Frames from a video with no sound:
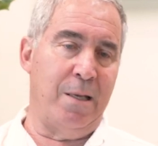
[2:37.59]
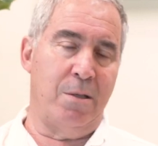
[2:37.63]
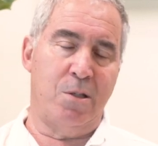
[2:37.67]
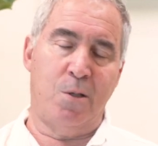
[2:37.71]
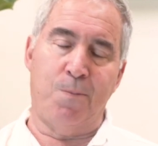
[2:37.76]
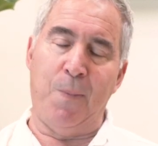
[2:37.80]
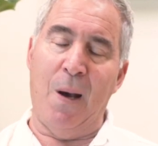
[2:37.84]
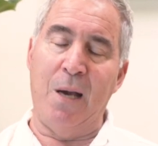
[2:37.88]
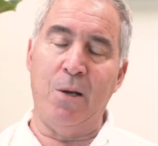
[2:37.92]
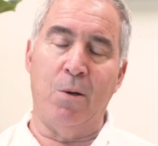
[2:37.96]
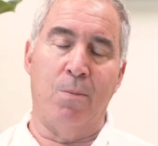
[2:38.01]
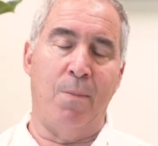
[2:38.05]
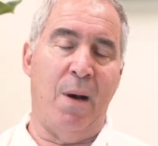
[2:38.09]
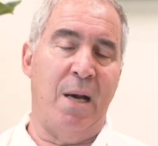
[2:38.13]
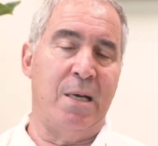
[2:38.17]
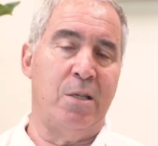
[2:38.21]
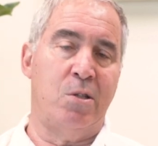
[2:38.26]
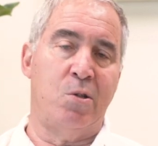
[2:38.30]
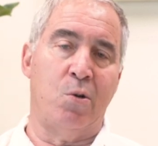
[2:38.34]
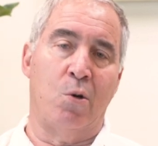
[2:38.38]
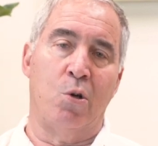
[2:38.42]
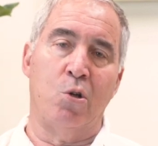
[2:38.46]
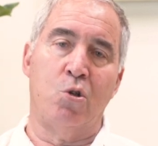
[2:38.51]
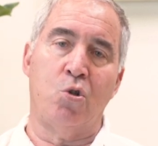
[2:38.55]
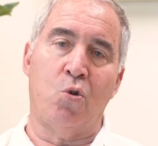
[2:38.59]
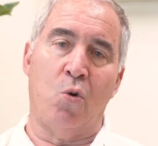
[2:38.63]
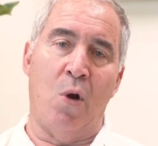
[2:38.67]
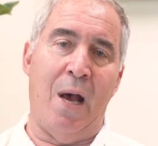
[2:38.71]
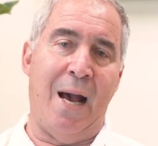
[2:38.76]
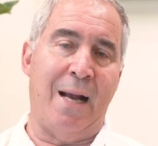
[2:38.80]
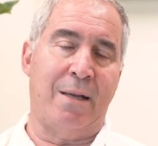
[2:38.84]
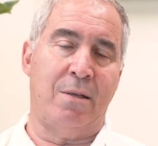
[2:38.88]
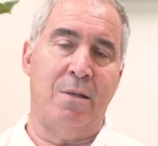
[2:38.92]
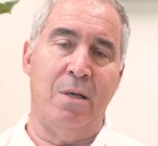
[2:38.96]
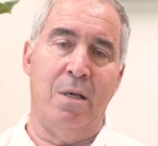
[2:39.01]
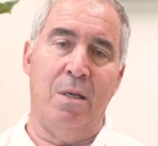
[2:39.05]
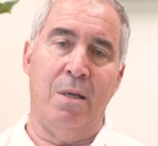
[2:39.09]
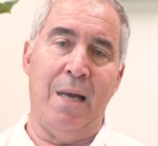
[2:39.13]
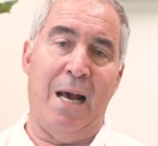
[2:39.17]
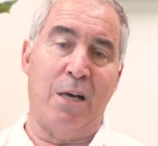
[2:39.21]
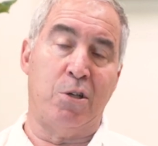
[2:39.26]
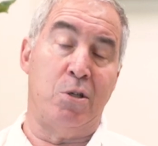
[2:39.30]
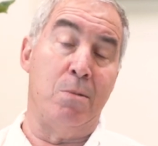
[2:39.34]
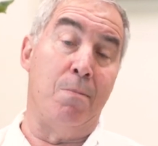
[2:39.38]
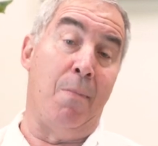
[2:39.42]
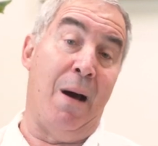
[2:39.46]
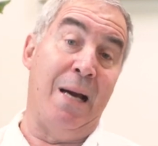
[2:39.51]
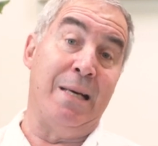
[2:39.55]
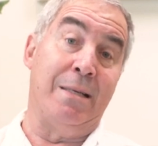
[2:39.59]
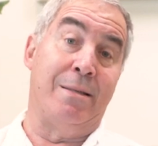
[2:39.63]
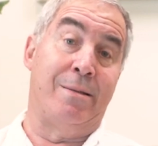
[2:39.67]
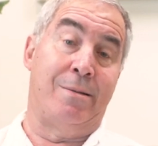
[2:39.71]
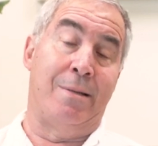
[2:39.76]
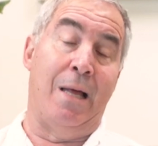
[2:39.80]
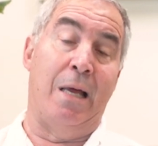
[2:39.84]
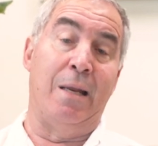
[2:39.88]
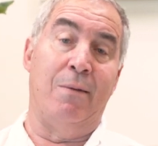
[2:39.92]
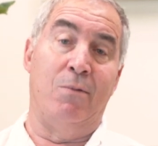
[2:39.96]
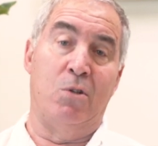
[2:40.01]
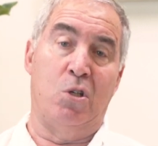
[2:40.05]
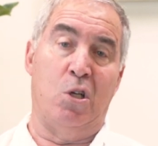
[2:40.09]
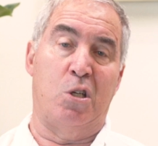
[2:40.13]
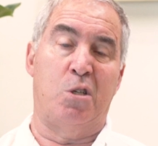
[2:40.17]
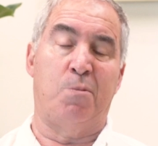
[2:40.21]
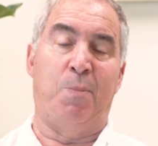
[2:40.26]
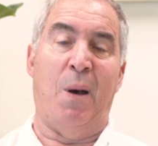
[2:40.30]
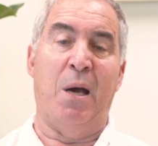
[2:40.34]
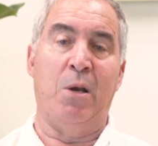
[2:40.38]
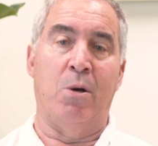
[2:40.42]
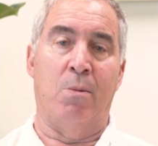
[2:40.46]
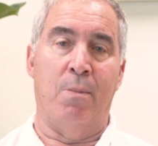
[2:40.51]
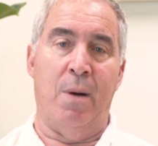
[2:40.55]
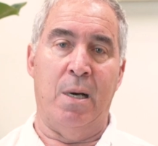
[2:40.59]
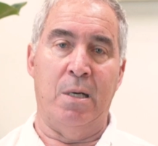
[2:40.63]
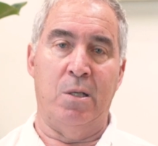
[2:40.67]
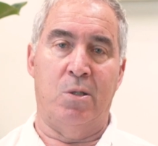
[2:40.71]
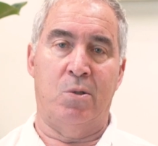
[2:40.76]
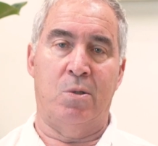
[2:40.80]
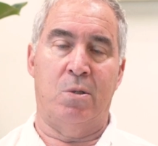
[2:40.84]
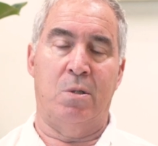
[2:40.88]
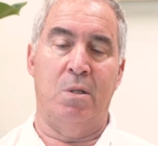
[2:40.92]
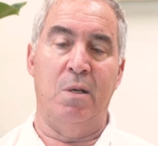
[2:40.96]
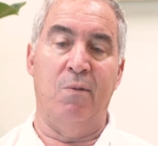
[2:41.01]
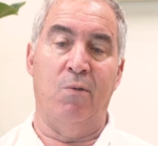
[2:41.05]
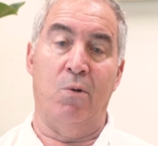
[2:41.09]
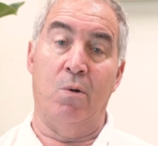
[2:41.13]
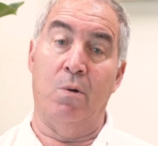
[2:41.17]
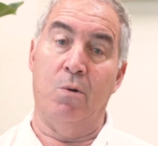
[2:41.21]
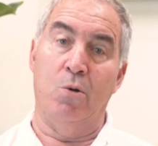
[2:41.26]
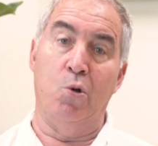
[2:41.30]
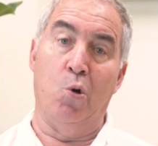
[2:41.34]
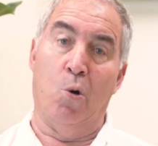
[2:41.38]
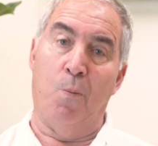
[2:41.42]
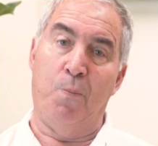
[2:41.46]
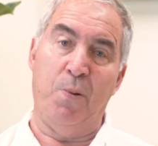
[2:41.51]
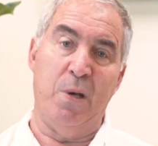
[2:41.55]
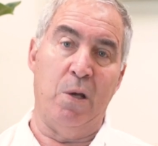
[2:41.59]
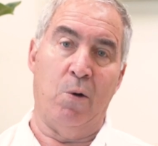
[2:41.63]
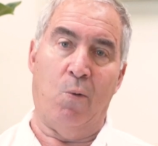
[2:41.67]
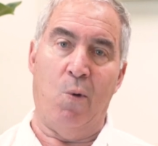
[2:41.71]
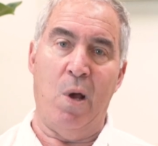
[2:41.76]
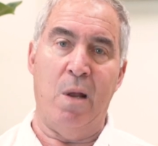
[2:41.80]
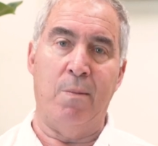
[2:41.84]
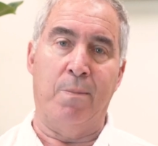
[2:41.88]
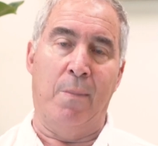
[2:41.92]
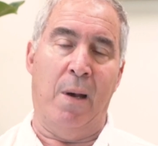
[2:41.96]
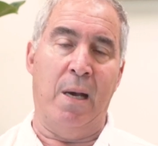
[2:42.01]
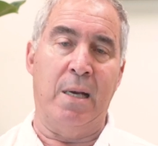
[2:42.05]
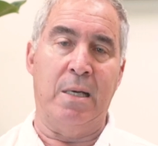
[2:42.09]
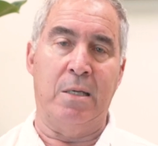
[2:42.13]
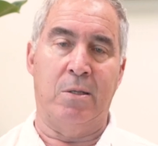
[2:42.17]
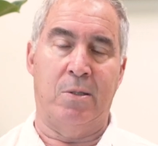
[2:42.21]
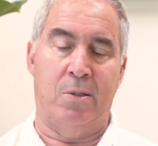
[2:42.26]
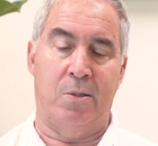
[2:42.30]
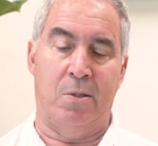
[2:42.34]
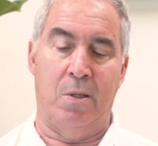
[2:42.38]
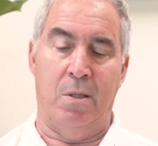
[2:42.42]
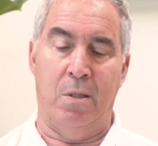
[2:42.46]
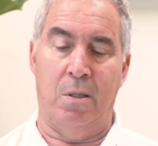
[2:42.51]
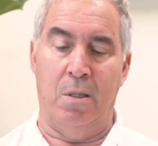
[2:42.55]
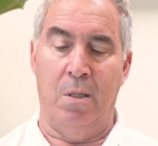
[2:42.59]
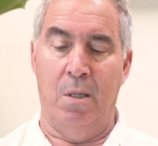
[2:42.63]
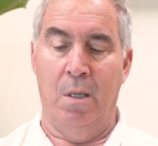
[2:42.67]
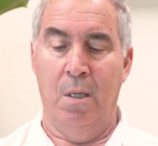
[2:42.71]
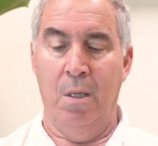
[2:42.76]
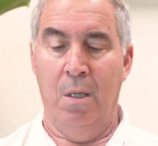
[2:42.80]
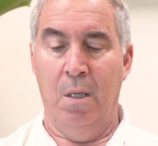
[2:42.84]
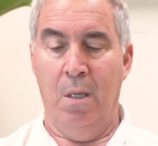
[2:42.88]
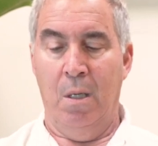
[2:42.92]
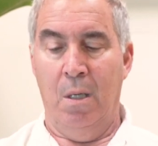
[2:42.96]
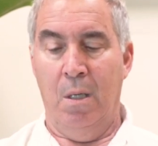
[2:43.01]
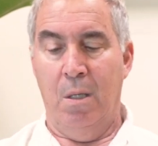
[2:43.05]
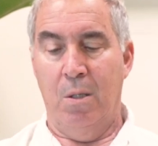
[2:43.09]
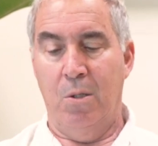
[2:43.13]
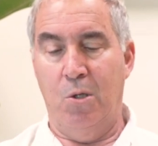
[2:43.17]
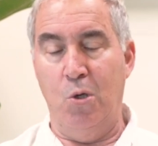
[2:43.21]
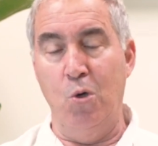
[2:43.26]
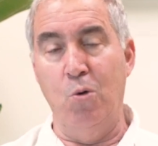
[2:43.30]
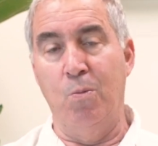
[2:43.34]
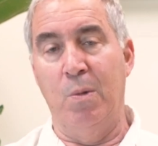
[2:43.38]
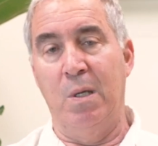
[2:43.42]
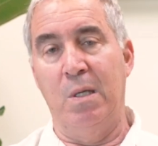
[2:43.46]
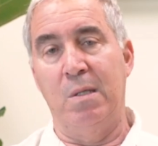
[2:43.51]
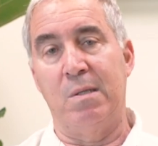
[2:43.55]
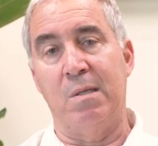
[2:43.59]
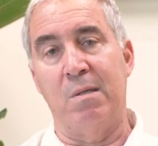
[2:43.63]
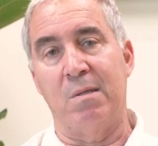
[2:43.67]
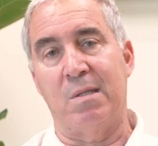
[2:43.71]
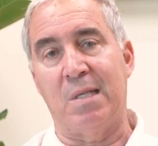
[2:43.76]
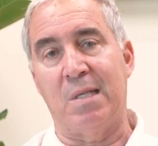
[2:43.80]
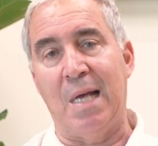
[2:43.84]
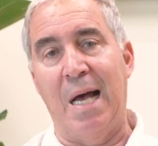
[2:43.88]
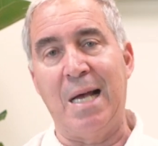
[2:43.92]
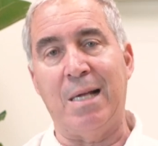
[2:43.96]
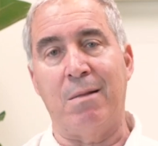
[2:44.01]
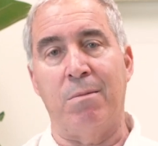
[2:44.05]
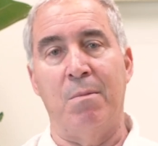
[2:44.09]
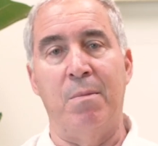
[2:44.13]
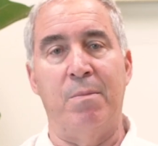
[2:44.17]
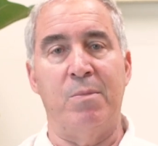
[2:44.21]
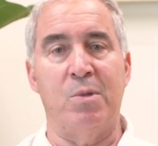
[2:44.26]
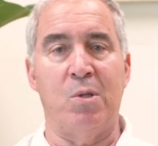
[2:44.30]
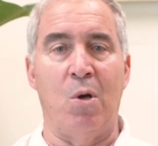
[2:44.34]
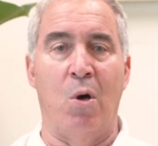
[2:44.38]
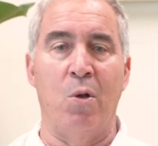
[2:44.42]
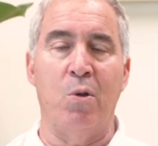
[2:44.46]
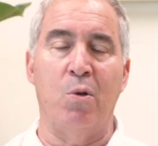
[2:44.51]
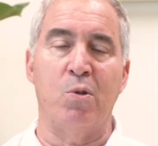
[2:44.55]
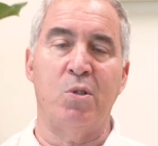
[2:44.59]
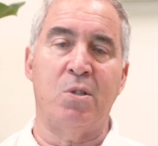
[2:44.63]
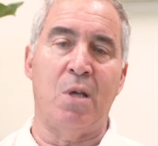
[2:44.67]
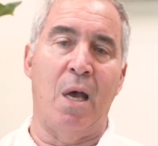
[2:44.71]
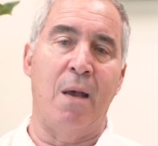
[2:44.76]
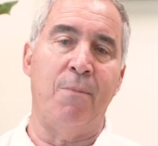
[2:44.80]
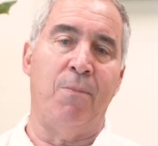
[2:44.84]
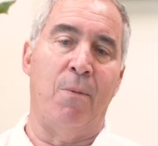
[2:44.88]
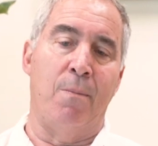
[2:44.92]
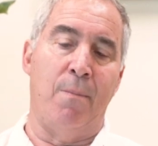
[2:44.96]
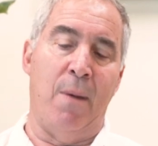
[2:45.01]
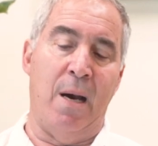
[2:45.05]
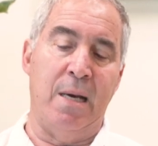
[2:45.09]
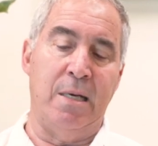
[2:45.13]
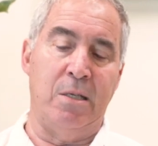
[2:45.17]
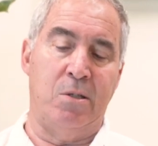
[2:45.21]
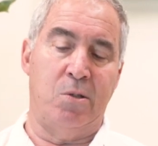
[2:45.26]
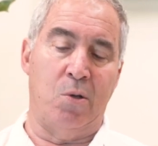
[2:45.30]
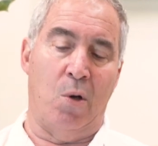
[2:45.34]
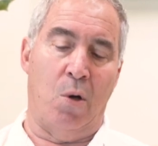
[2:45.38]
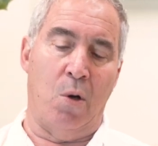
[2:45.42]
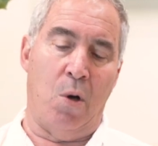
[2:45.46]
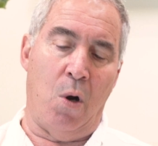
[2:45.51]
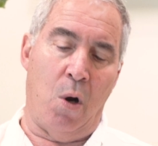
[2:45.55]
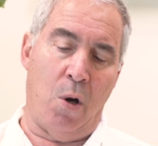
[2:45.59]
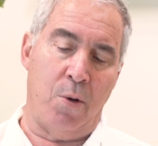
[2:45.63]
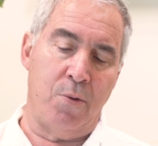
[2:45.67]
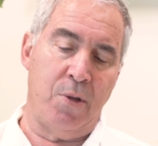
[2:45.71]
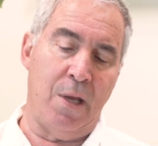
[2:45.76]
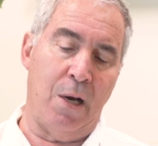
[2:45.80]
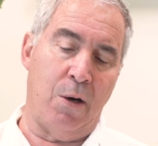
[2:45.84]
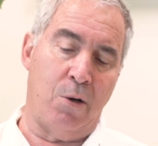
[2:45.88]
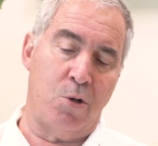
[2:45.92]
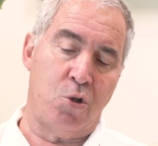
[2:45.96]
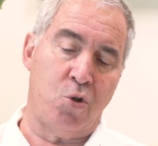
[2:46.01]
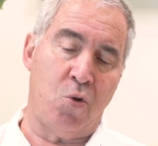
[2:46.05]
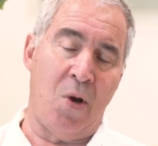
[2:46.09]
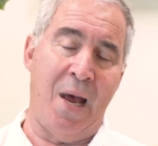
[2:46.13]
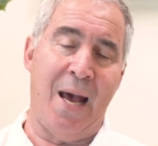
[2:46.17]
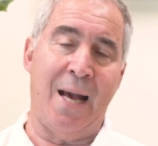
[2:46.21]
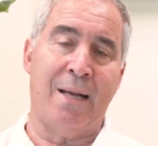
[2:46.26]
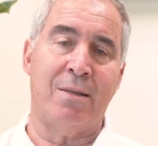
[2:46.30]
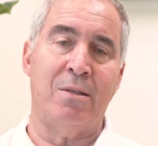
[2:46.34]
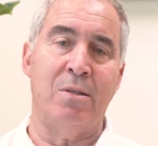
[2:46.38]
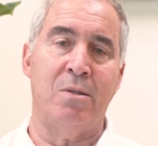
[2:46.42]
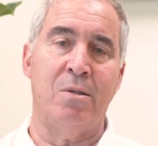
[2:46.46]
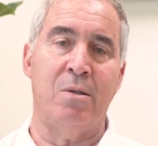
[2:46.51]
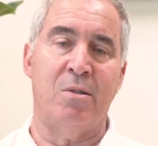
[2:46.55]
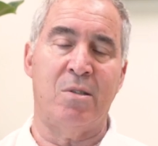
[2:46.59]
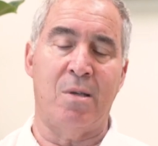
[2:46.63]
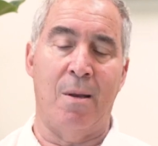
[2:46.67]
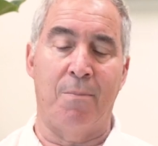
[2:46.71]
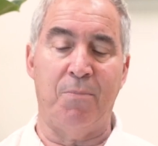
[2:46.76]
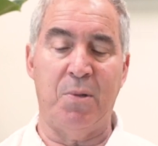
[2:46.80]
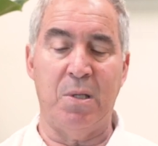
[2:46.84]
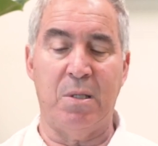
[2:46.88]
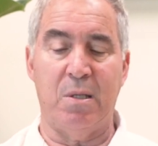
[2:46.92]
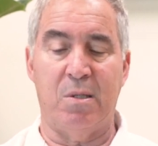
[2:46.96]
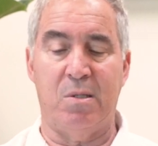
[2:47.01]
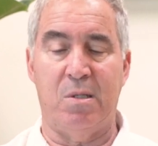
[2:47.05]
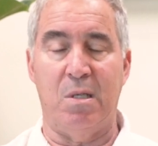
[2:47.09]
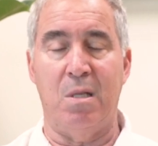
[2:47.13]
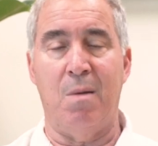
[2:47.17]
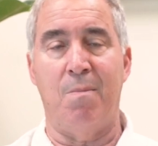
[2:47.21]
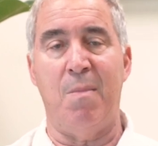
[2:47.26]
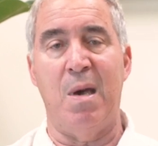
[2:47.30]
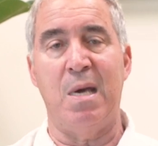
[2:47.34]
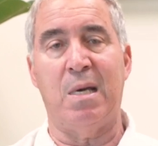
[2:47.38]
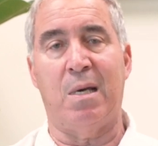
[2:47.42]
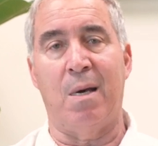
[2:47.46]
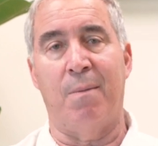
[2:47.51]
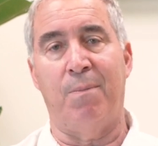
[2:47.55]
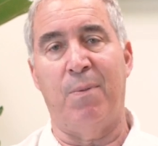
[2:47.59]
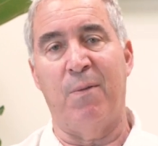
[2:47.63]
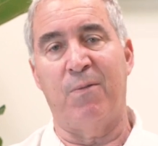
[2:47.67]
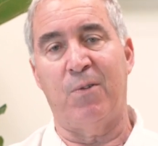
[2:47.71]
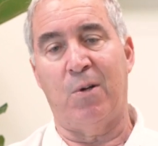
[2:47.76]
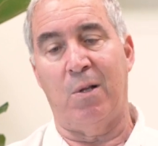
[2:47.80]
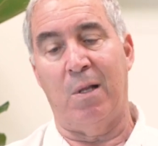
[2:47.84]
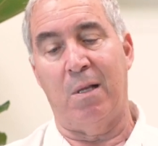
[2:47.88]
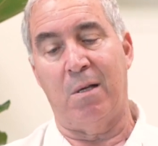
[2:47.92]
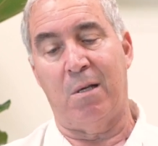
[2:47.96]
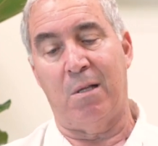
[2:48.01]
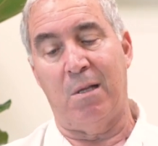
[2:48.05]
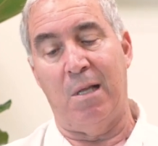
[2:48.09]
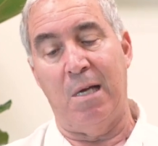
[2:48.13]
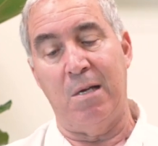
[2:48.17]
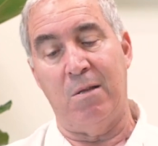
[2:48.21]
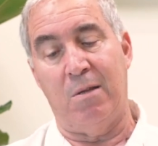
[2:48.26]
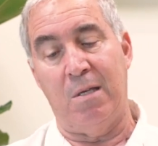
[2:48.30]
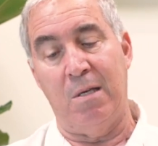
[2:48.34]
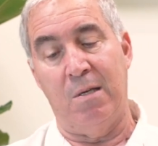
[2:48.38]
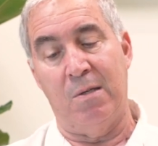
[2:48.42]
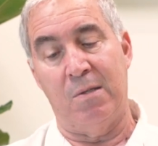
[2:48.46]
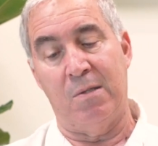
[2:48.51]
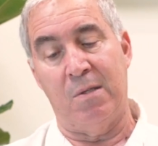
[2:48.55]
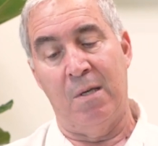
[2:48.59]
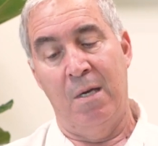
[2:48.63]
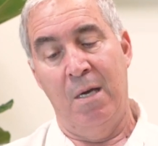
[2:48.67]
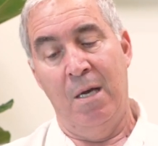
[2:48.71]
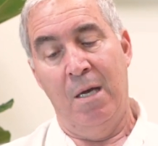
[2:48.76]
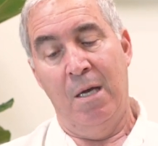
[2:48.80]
spider mites are attracted, actually mites, not even just spider mites, even European red mites and tumids and cyclons, all those type of mites they're attracted to something that's in the makeup of Calatheas.